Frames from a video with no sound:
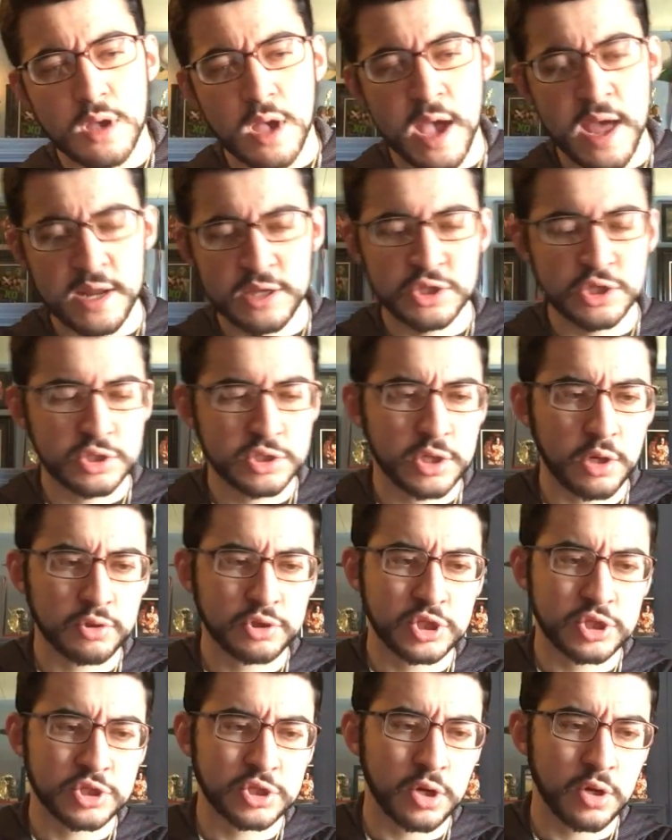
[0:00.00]
And it just
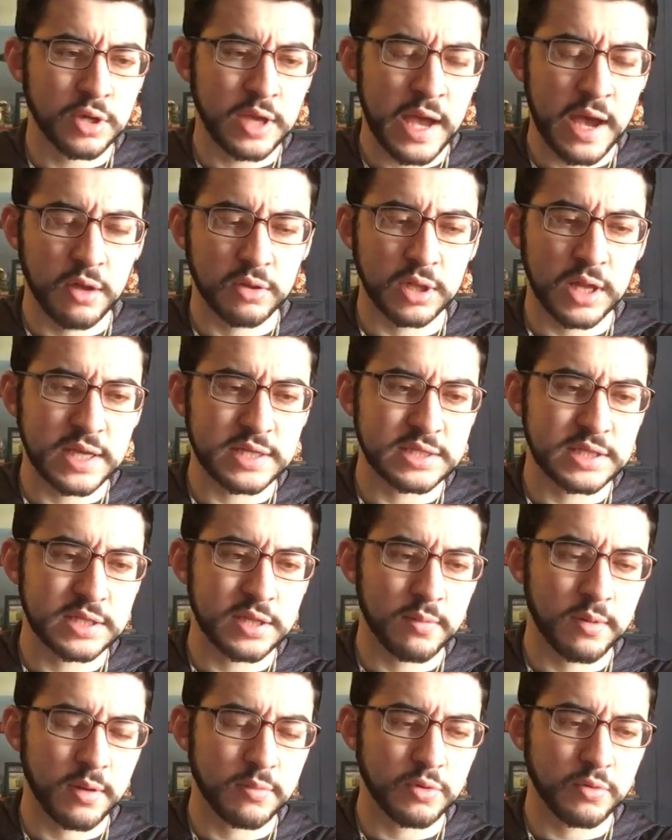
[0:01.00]
goes to show you how lazy
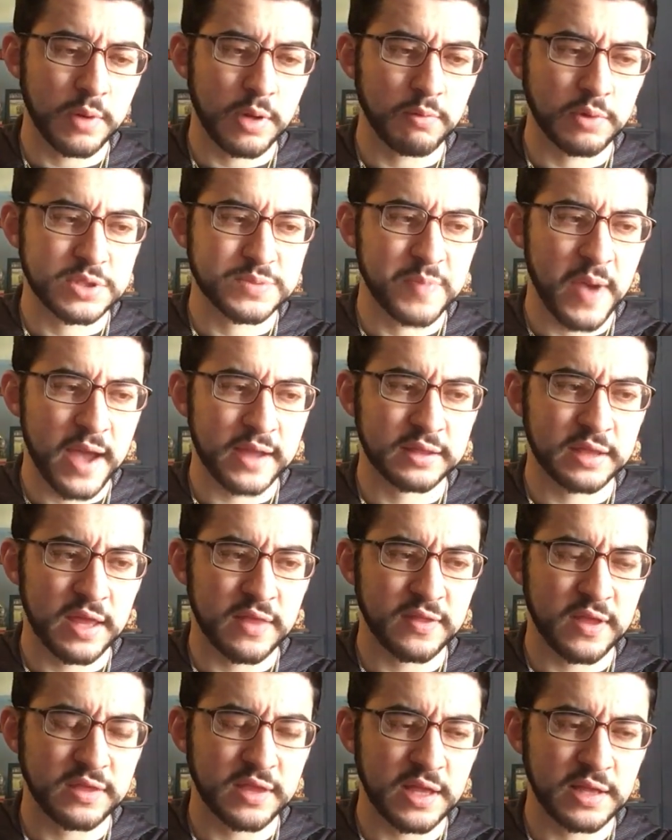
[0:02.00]
WWE was back
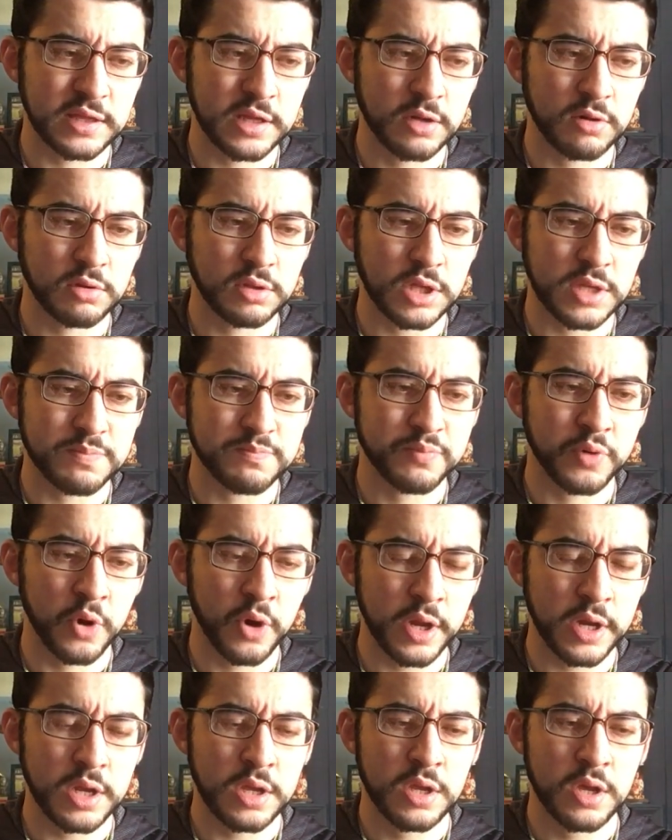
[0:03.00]
then, that they literally
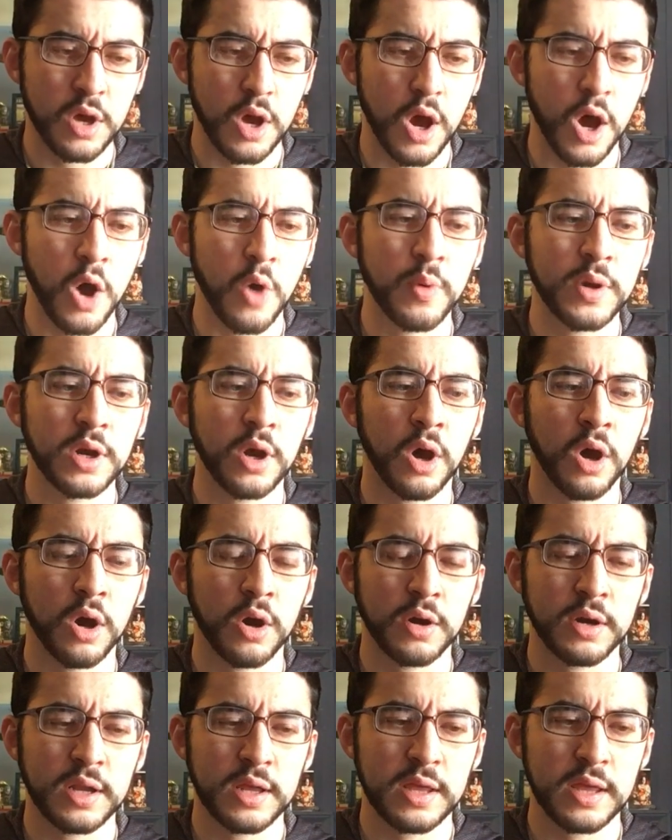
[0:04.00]
put Owen
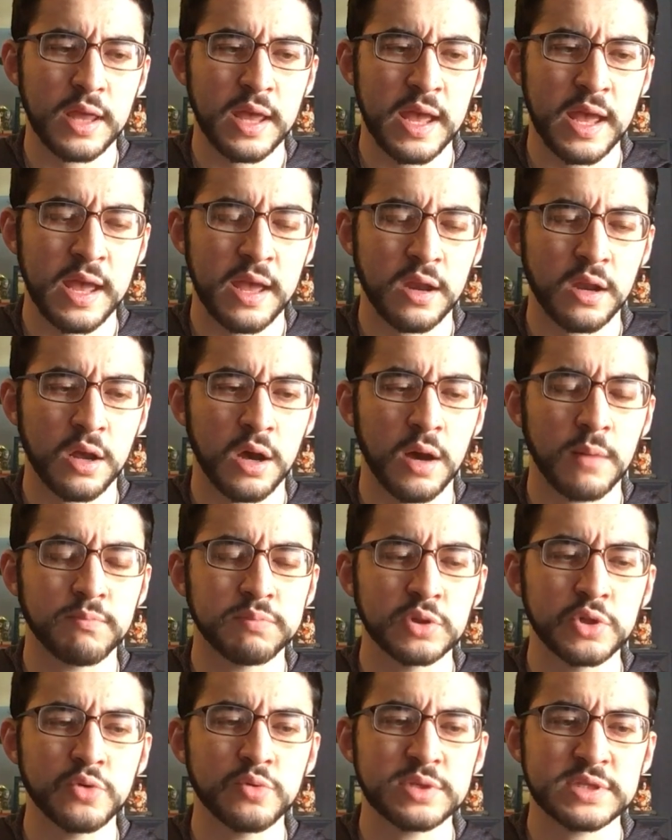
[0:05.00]
Hart in a
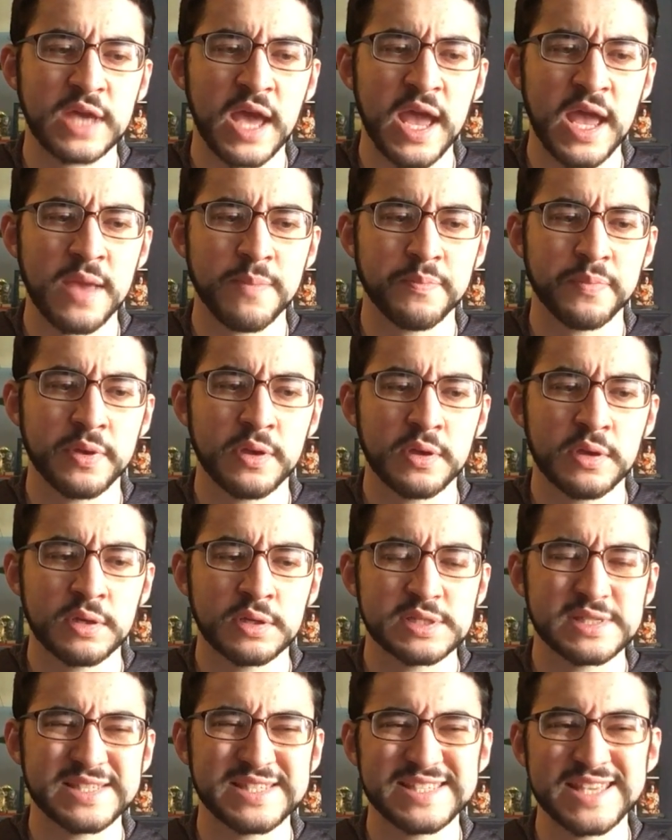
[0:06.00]
blue cape,
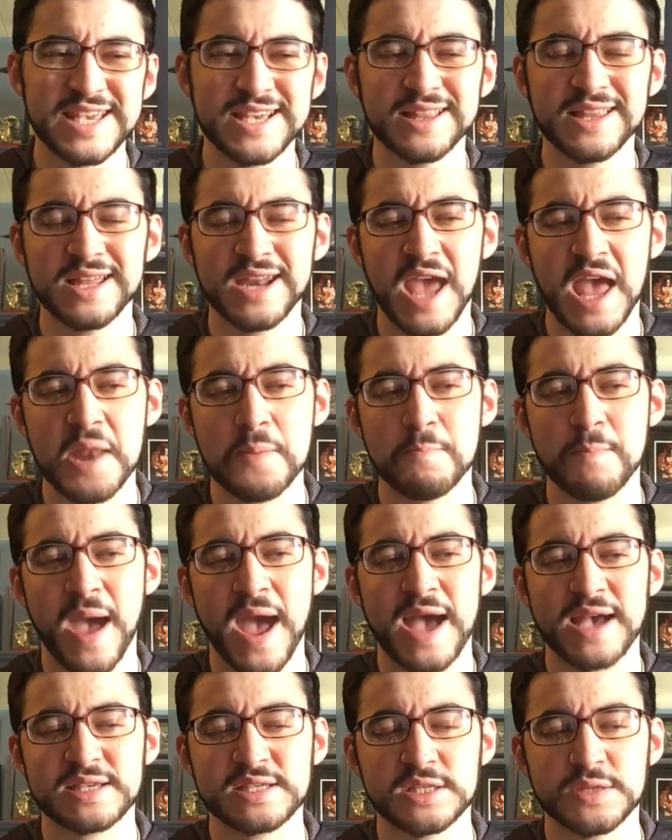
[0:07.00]
singlet, and
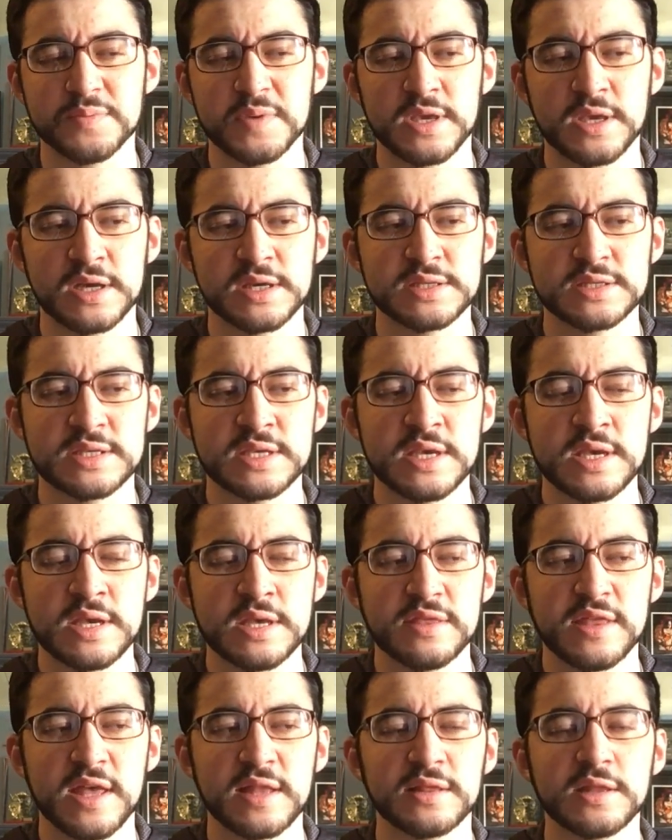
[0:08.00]
mask because
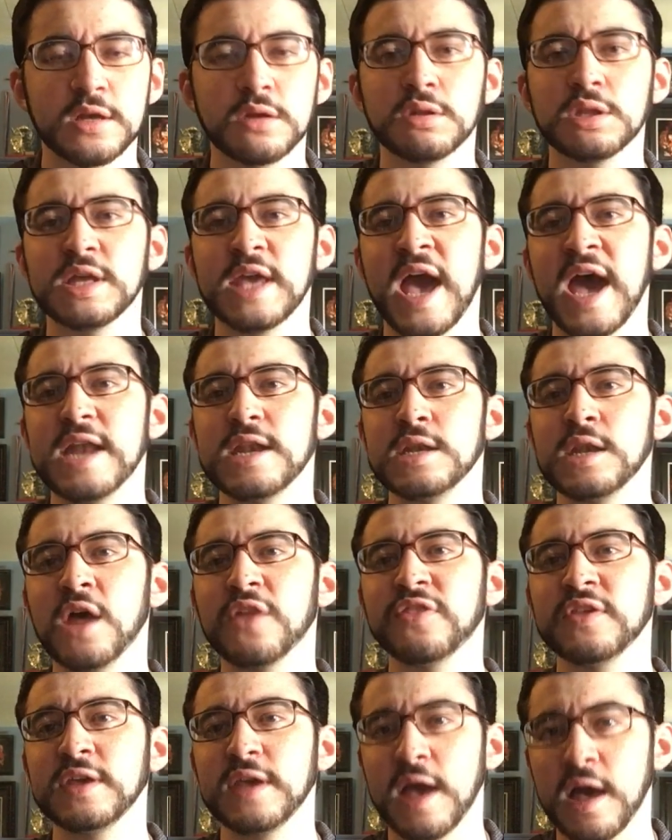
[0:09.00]
they literally had
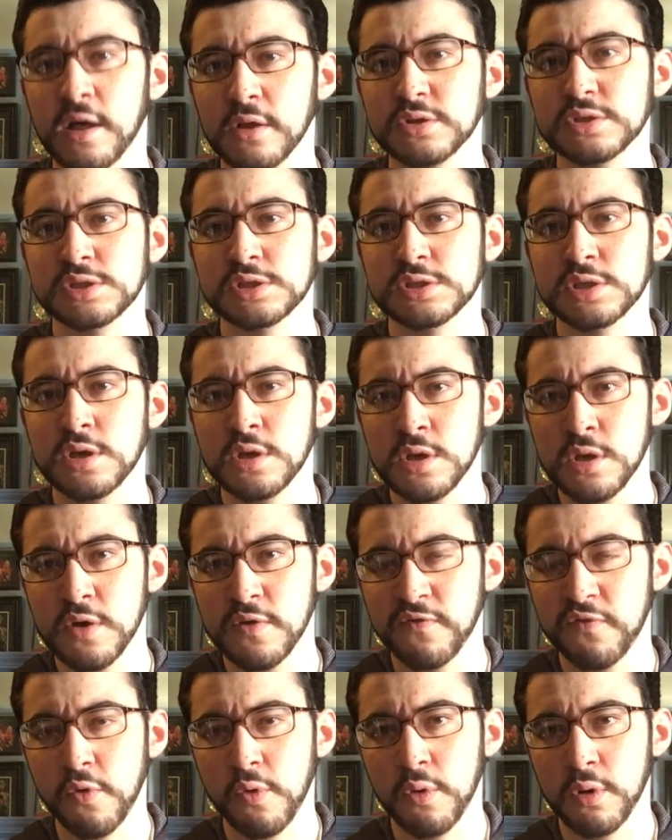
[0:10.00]
nothing else
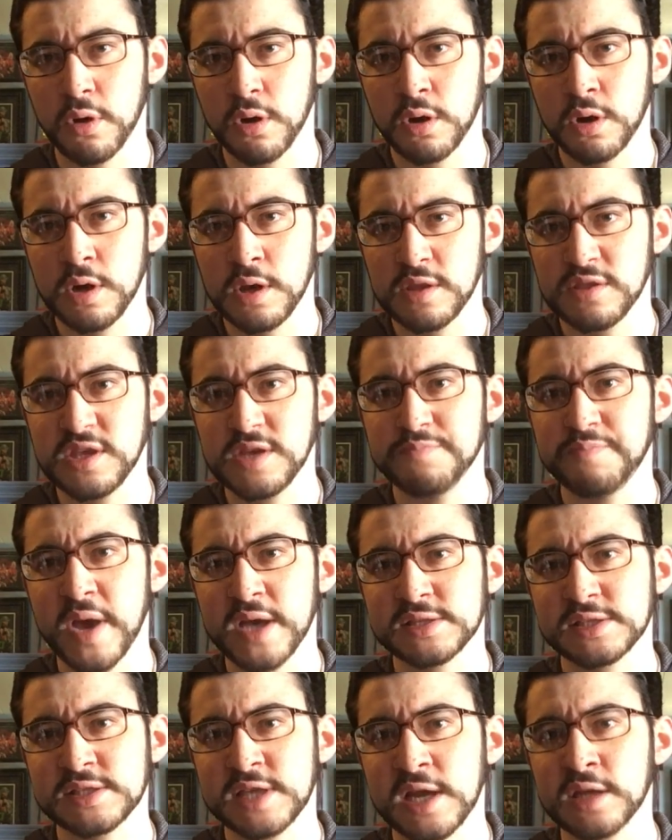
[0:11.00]
for the
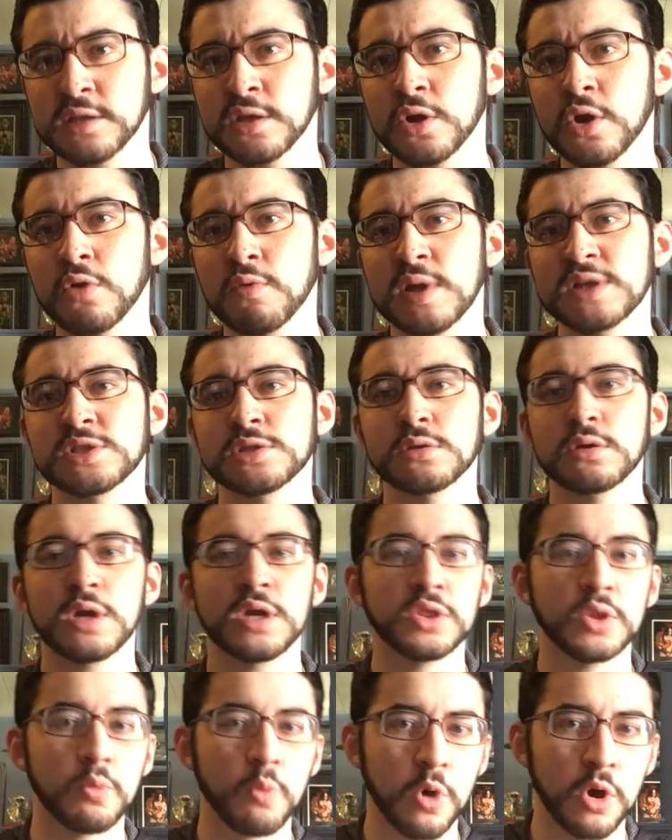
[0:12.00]
best technical wrestler
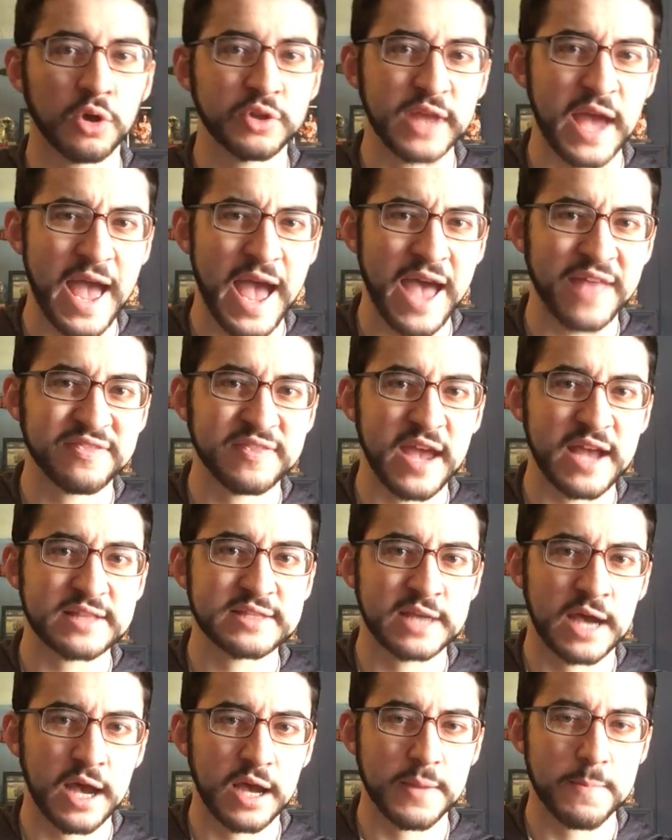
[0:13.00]
in the world at that
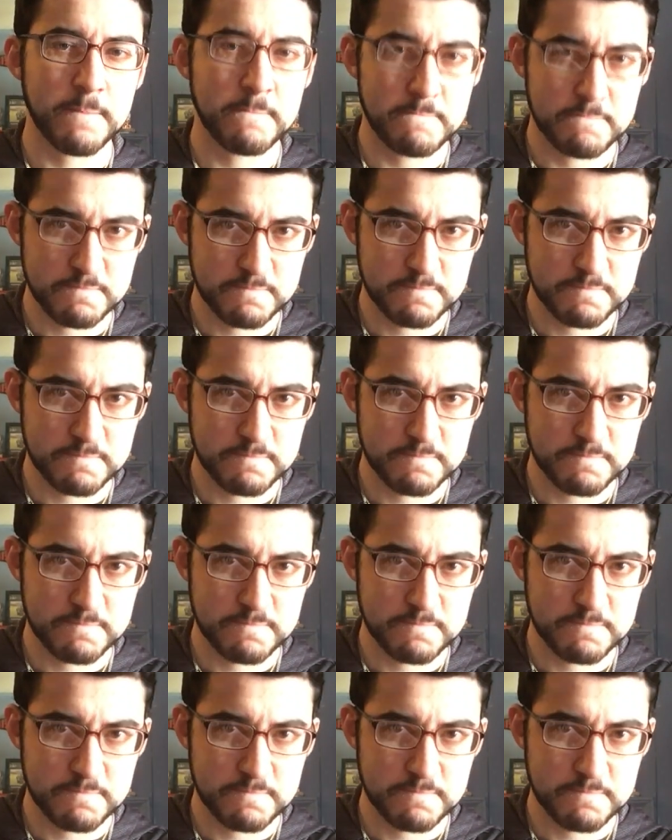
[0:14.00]
time.